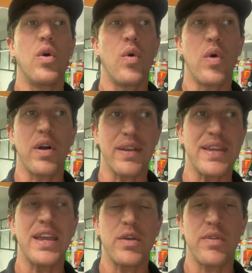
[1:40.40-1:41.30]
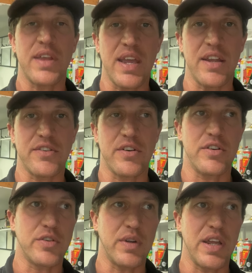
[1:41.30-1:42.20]
or get you the
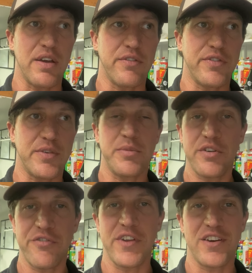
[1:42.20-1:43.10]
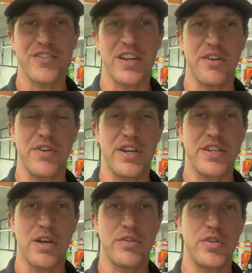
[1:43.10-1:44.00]
answer. So I have some good fingers I can
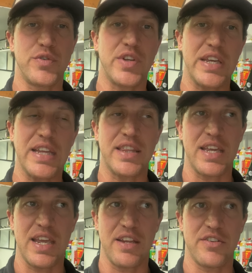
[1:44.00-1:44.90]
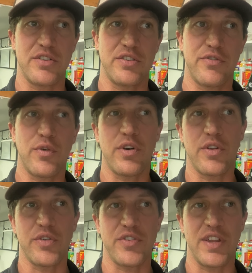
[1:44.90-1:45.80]
reach out to to get the answers for
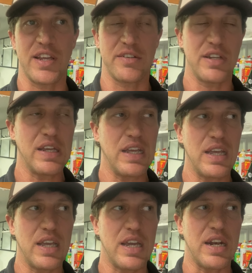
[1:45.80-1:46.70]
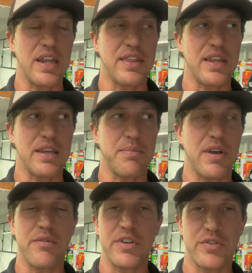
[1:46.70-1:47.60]
those things and I think
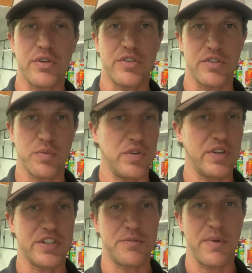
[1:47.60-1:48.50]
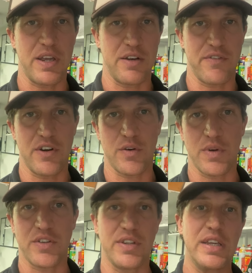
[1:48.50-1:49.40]
my resources will expand very
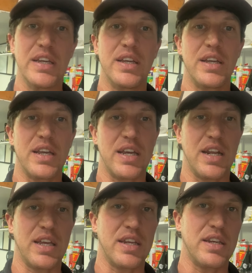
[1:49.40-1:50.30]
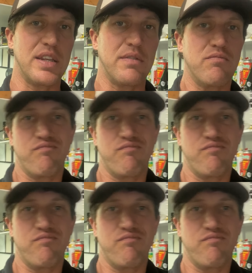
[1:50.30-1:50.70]
quickly and I can